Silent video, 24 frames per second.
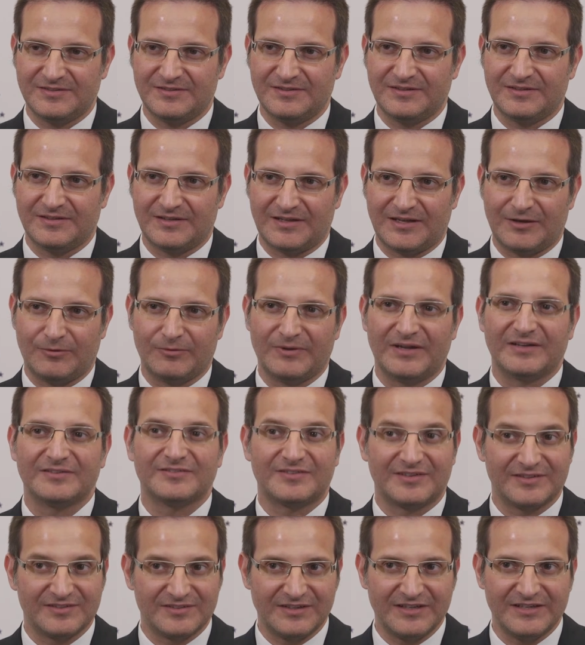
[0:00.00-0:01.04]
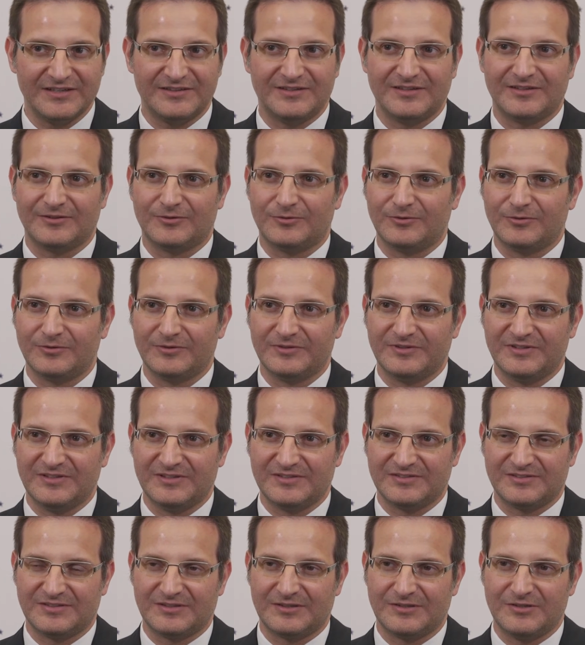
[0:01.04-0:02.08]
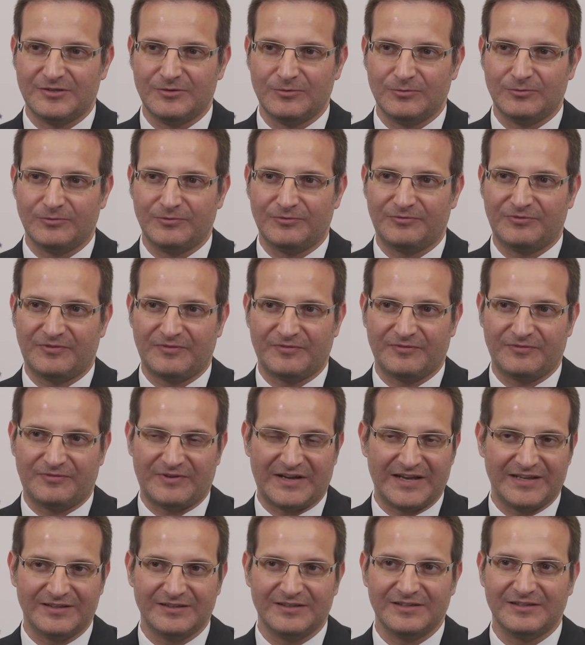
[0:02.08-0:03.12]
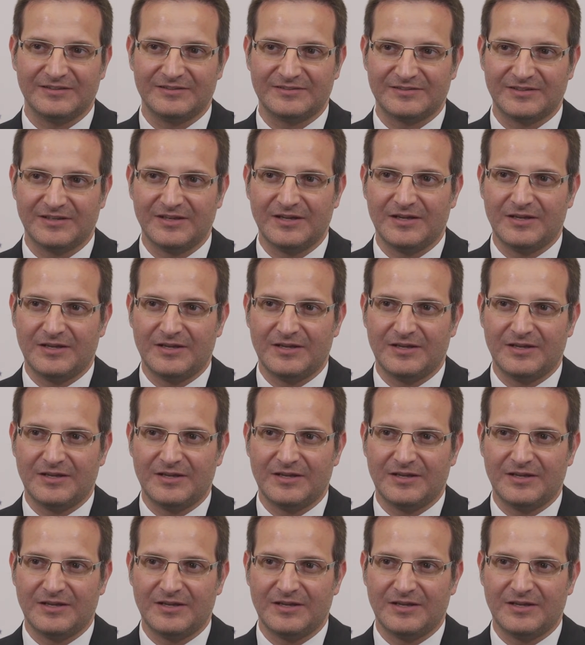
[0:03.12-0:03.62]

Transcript: and now we are translating all these new findings